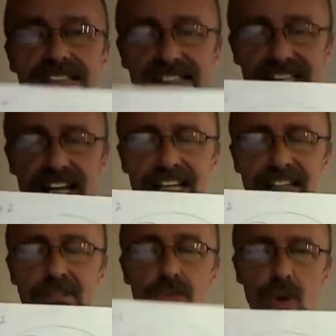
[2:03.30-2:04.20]

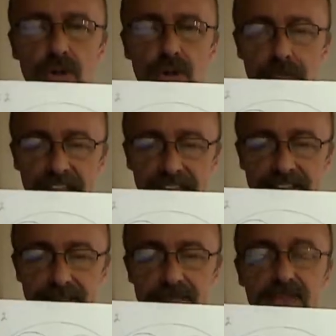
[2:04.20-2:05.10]
second rotor
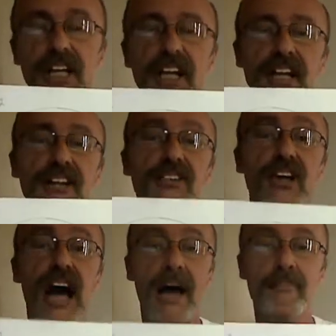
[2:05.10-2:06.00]
plate, it
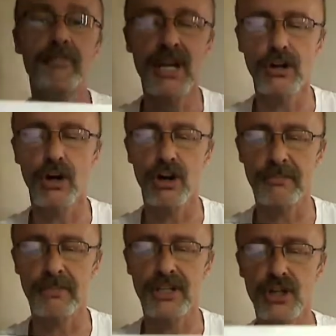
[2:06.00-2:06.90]
is a
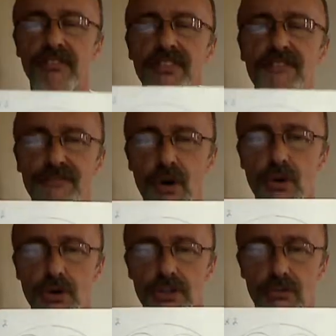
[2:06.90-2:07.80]
mirror image of the
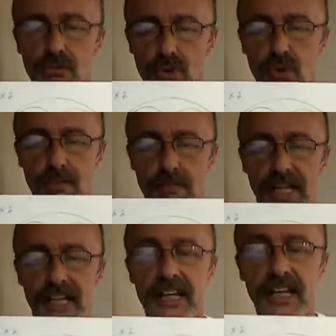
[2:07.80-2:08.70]
first rotor
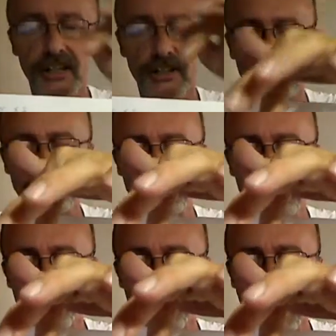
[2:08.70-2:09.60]
plate. So instead